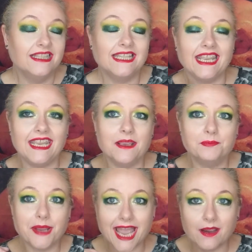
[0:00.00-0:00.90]

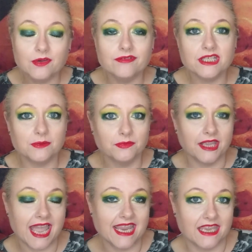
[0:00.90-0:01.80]
the powder is
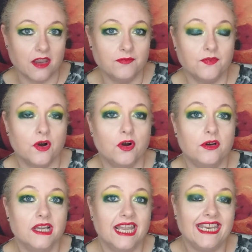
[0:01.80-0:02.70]
something I go
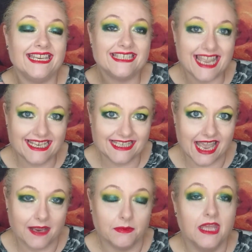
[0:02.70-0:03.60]
for in a
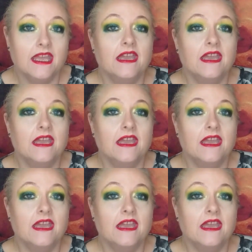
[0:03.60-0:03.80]
daytime.